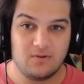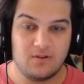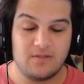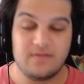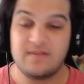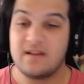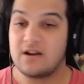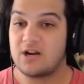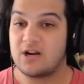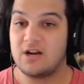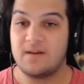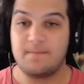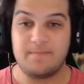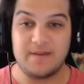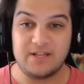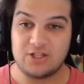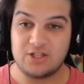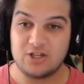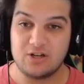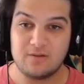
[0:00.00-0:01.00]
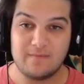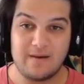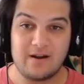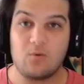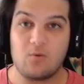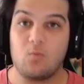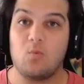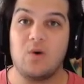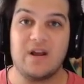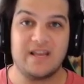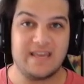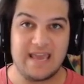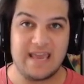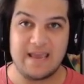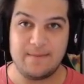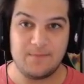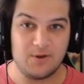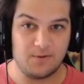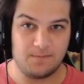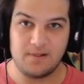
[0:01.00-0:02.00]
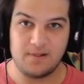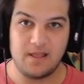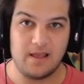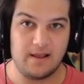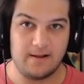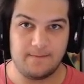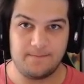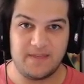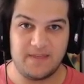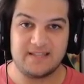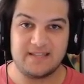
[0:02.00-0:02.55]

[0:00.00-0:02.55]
they're going to beat you no matter what game you're playing.